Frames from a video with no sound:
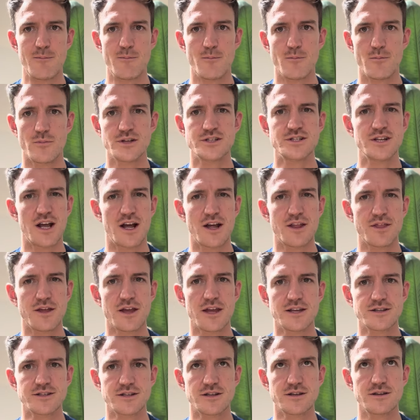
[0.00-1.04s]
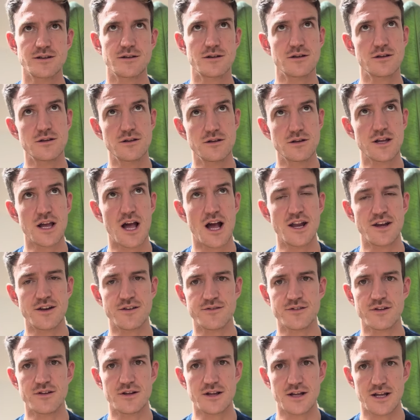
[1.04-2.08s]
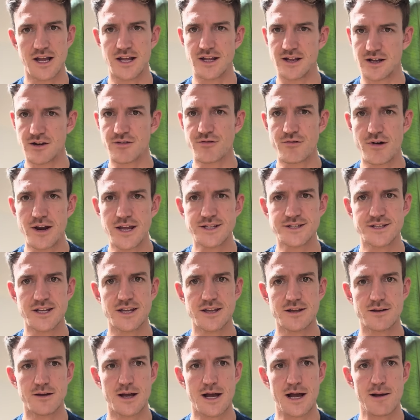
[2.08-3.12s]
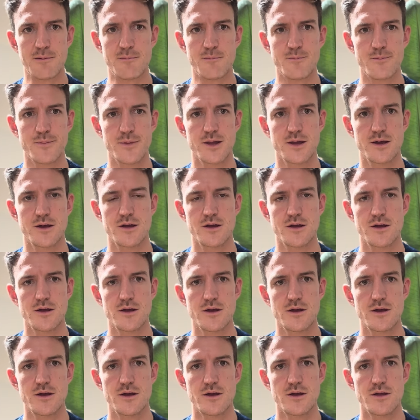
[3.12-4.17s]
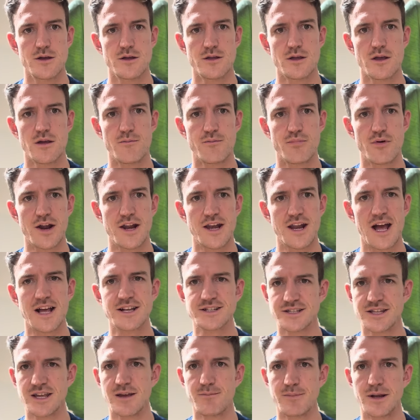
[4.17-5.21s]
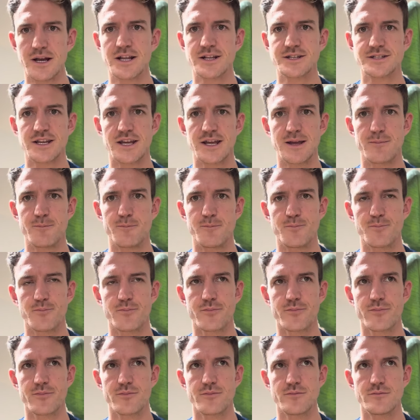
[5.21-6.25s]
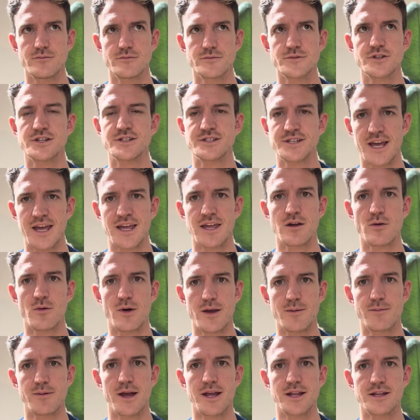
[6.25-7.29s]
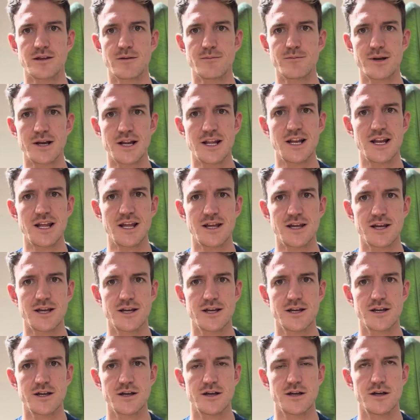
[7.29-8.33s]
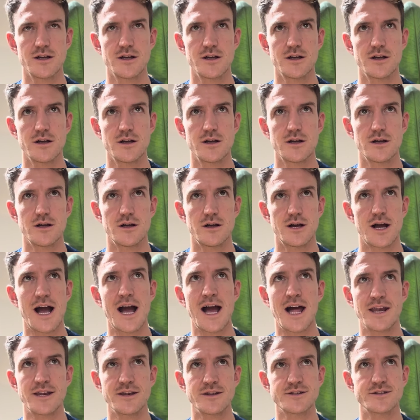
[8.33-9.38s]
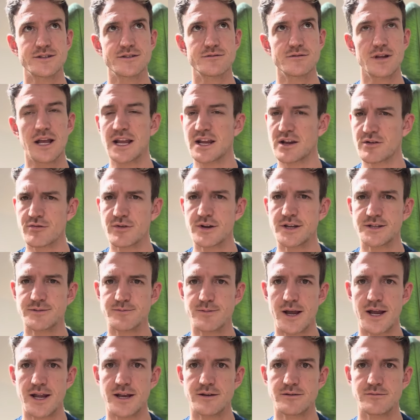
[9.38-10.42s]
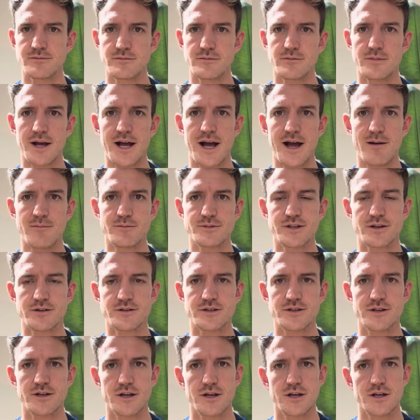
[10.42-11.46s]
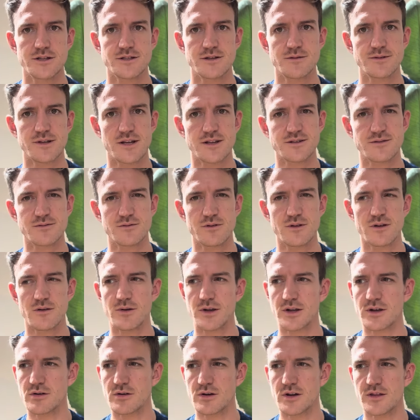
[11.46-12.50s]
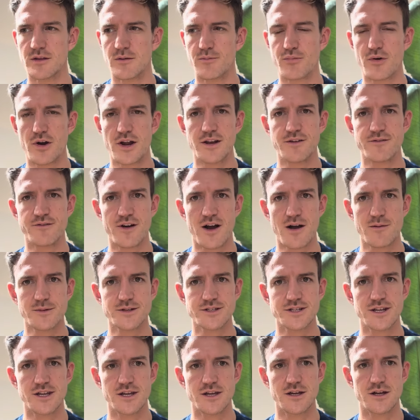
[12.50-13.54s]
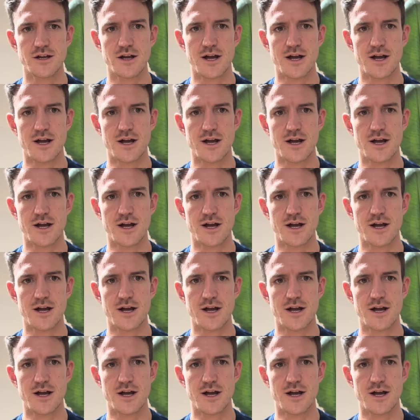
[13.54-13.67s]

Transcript: which I think is kind of crazy. The brain has the ability to take away pain completely and increase pain. So sometimes we call it the brain pharmacy,